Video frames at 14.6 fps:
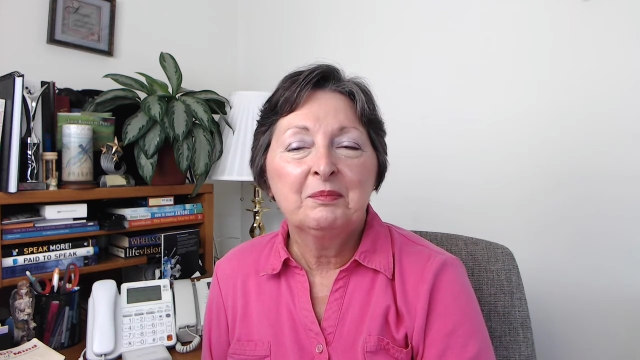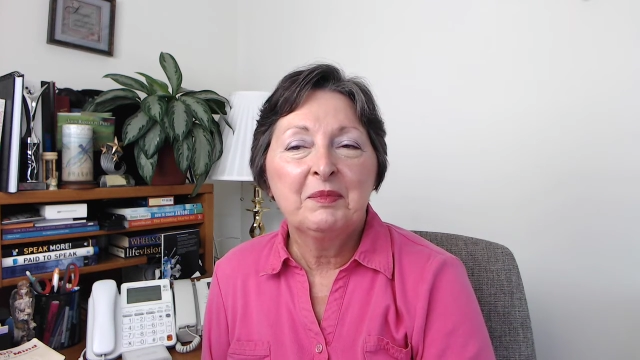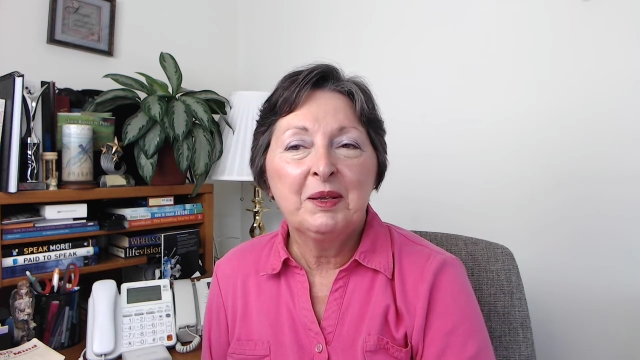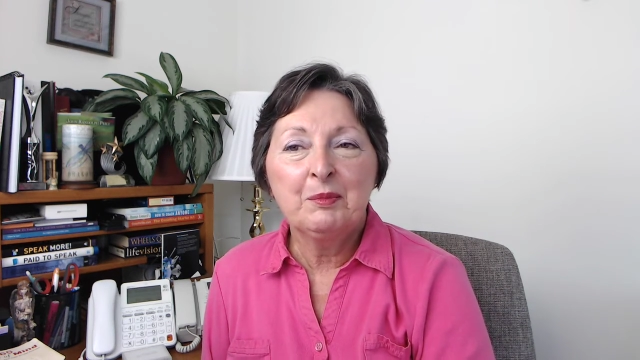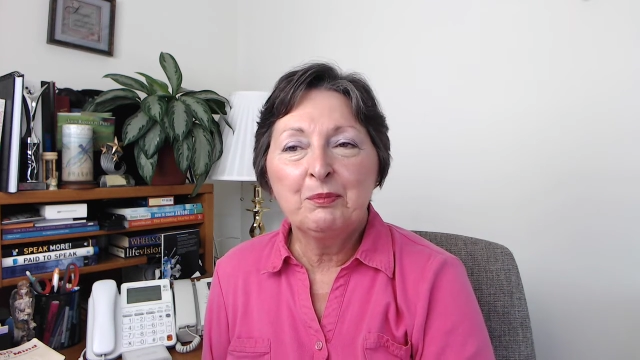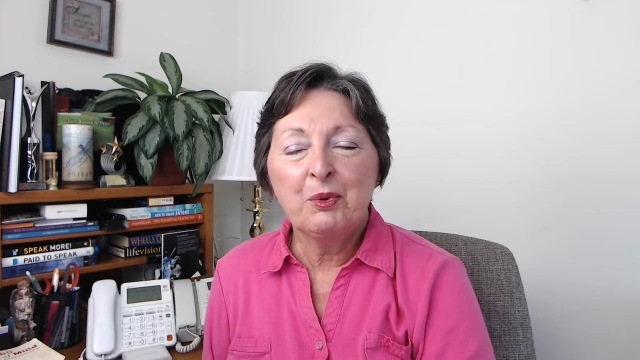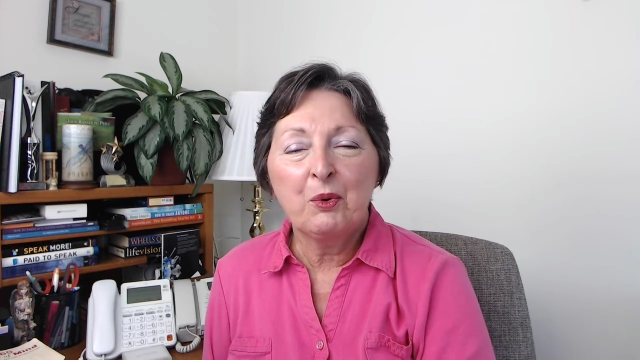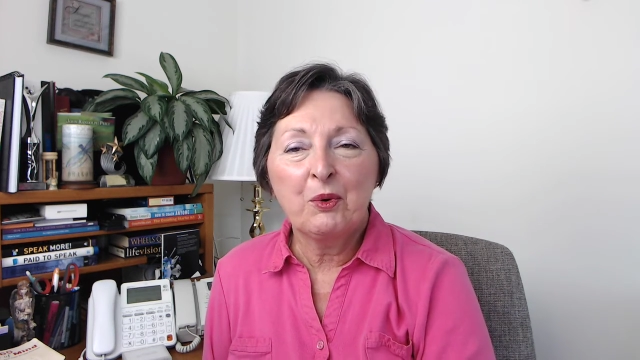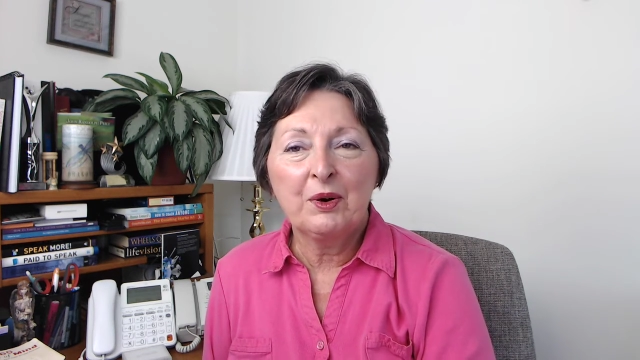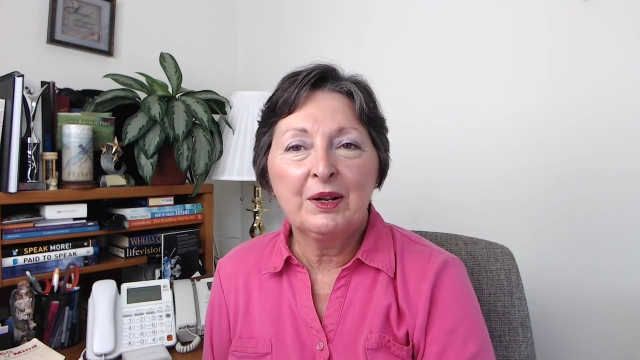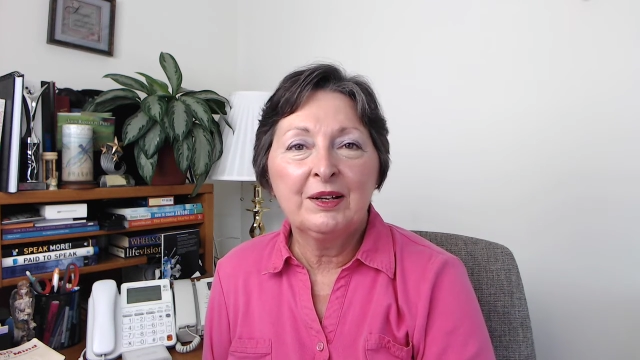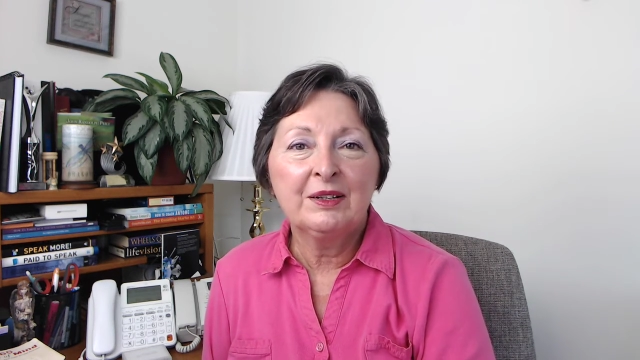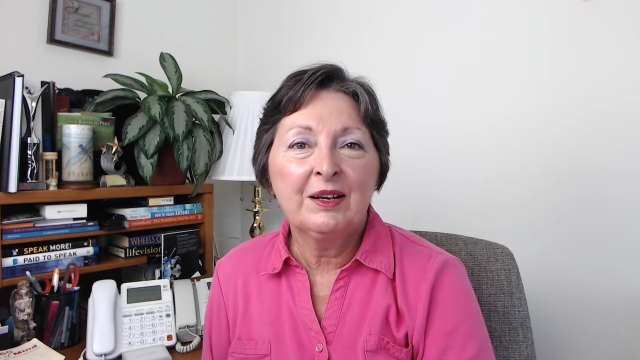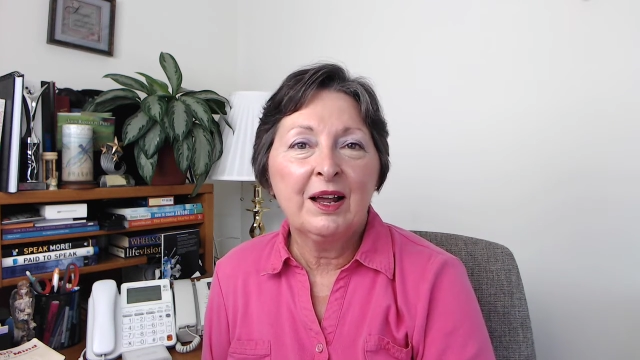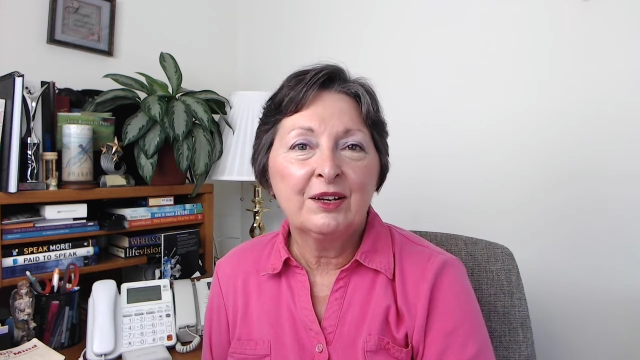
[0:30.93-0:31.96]

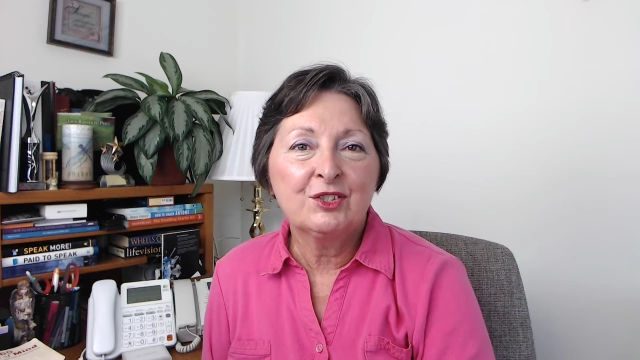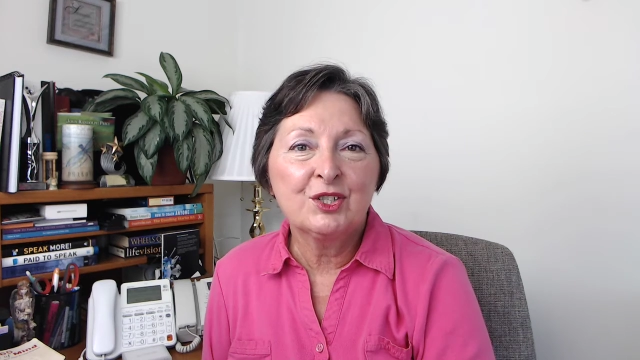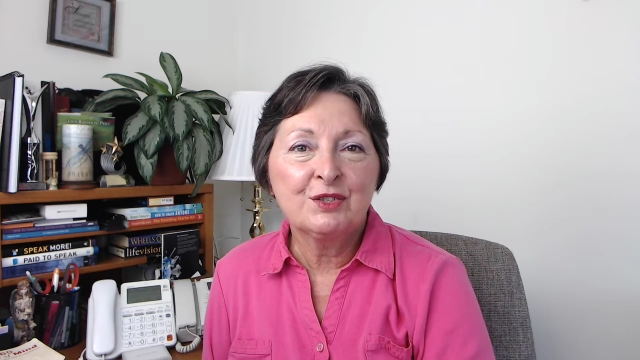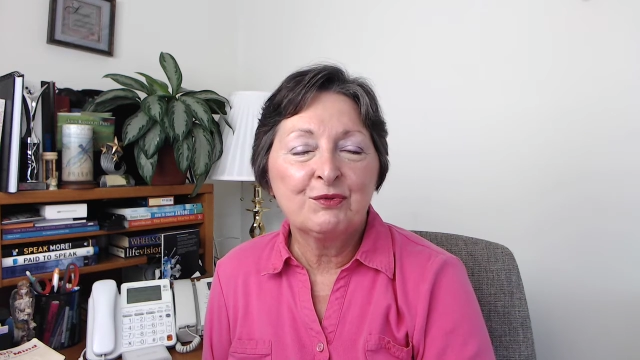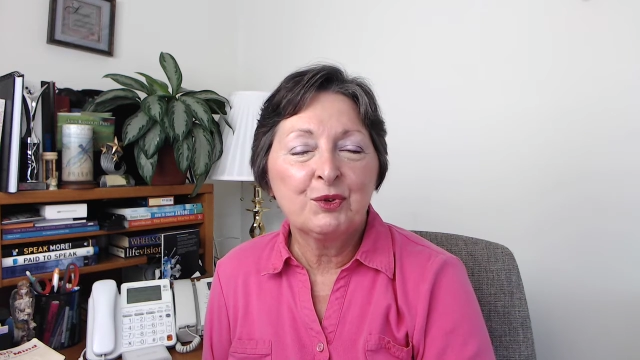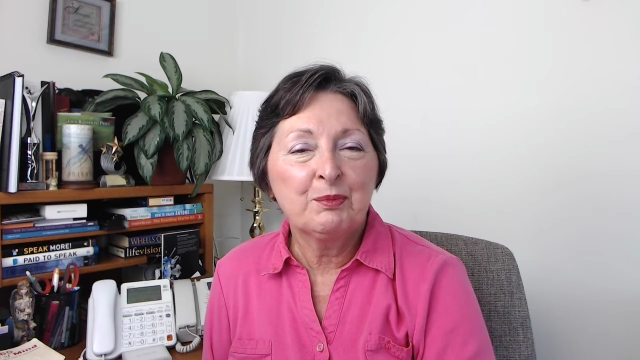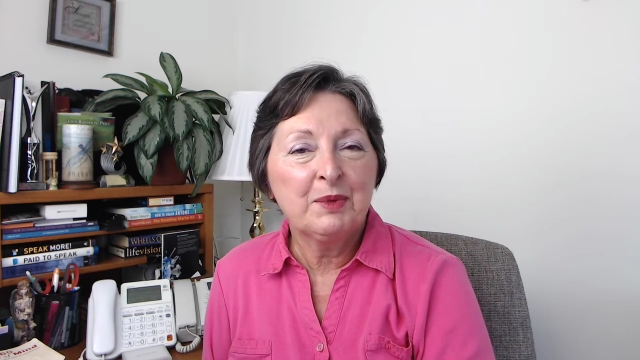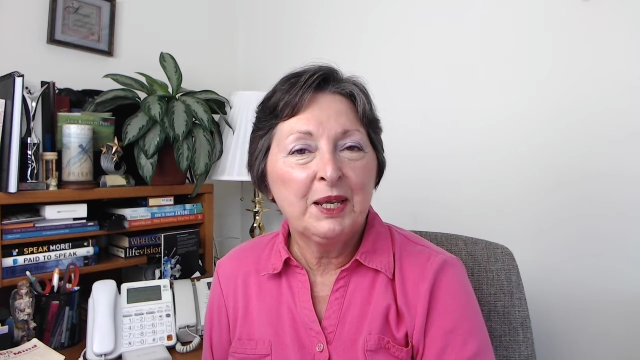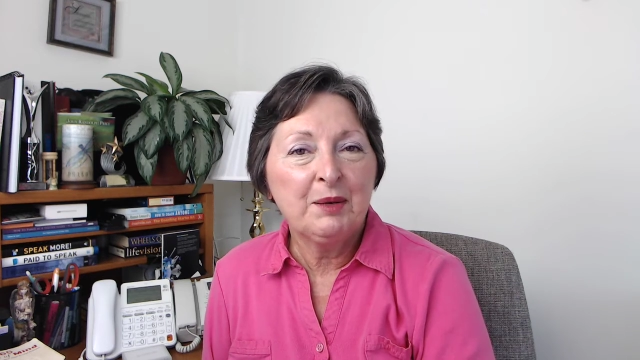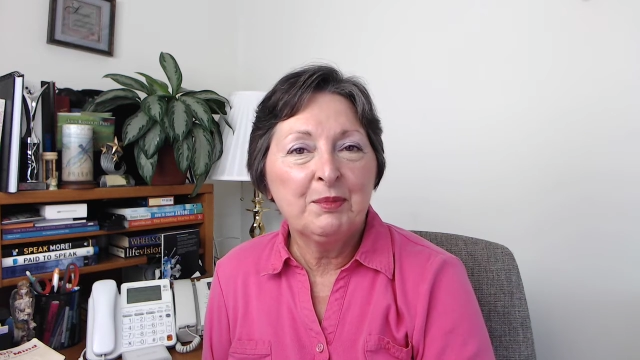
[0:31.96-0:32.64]
important, not just for me,